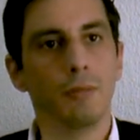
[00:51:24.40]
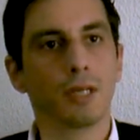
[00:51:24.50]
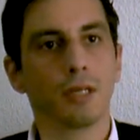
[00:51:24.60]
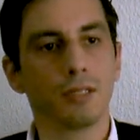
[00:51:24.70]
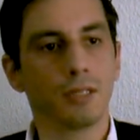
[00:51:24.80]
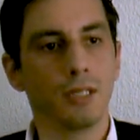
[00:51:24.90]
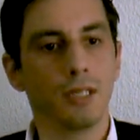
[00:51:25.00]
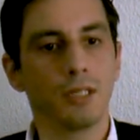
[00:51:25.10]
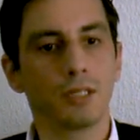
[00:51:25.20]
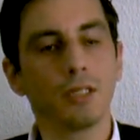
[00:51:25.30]

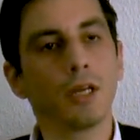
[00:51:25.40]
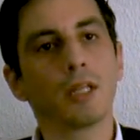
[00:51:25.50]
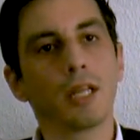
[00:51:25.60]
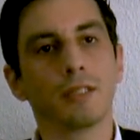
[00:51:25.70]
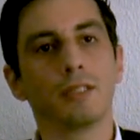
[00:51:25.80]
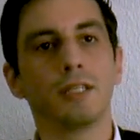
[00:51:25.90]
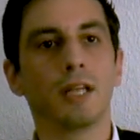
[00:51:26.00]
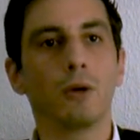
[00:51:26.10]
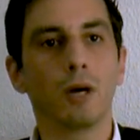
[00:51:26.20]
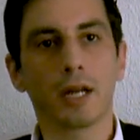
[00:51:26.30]
because it's not like the
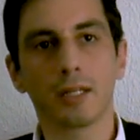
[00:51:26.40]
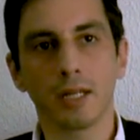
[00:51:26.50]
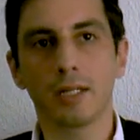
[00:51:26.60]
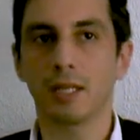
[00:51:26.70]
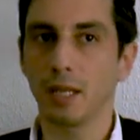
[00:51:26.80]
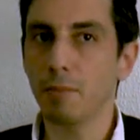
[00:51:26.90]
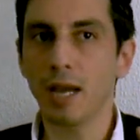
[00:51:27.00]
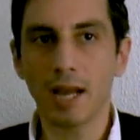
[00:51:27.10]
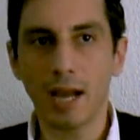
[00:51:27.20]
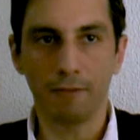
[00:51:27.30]
Sinaloa cartel that they
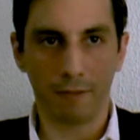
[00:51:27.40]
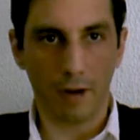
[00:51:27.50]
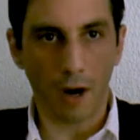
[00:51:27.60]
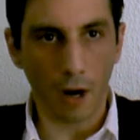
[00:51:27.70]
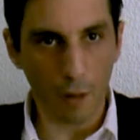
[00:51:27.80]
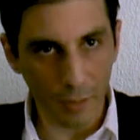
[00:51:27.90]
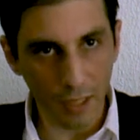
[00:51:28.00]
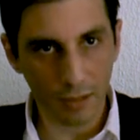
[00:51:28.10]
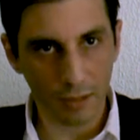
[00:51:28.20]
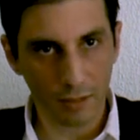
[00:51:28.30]
might have
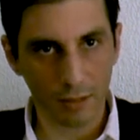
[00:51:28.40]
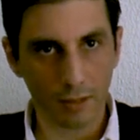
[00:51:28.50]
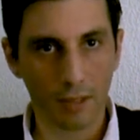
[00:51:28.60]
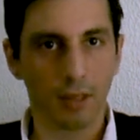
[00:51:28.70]
armies